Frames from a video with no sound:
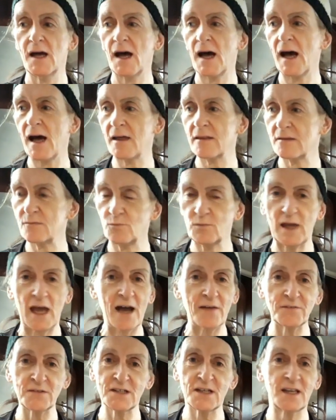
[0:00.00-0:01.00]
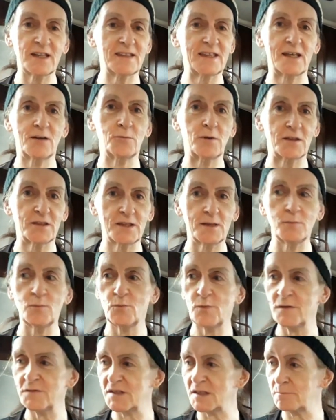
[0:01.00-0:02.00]
And we haven't done a thing with them.
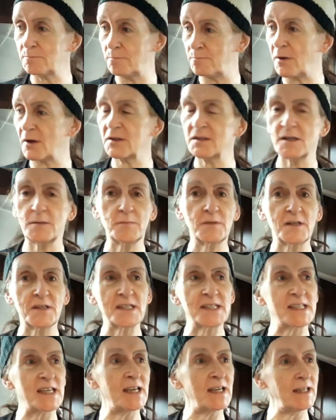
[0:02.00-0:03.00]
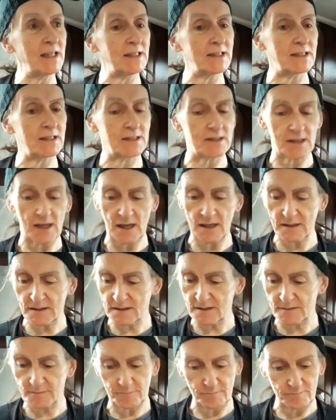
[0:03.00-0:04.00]
We've just bunged them to the side and,
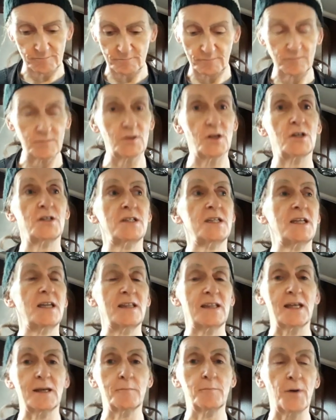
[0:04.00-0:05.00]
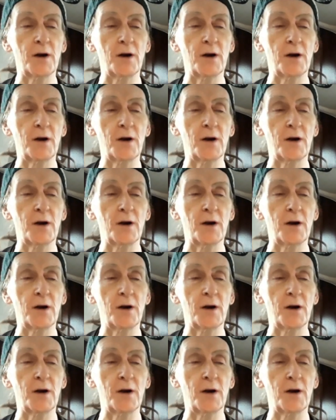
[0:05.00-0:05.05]
and not done a thing.